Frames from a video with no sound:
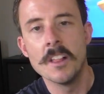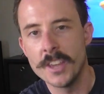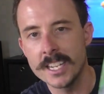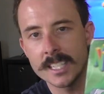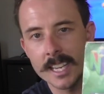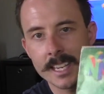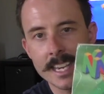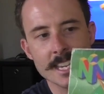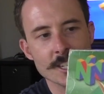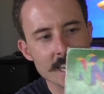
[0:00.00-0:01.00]
This thing
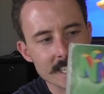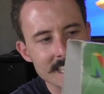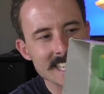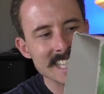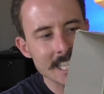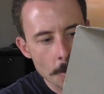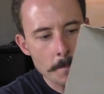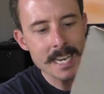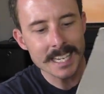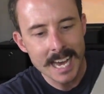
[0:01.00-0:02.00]
here, just this little
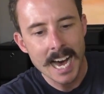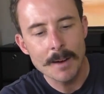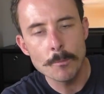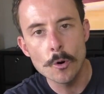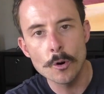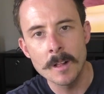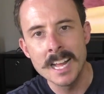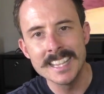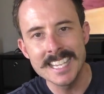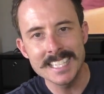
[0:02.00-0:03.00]
bit of cardboard,
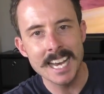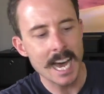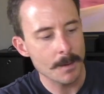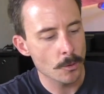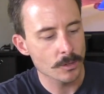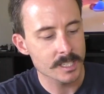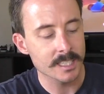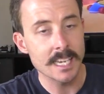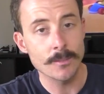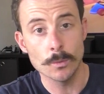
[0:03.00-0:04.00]
this cardboard
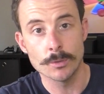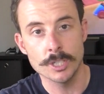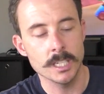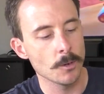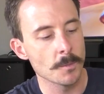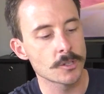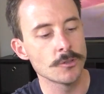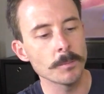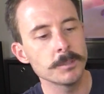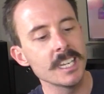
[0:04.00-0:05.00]
sleeve, oh shit, almost
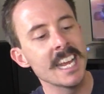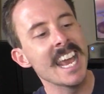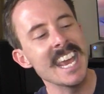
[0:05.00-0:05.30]
dropped it,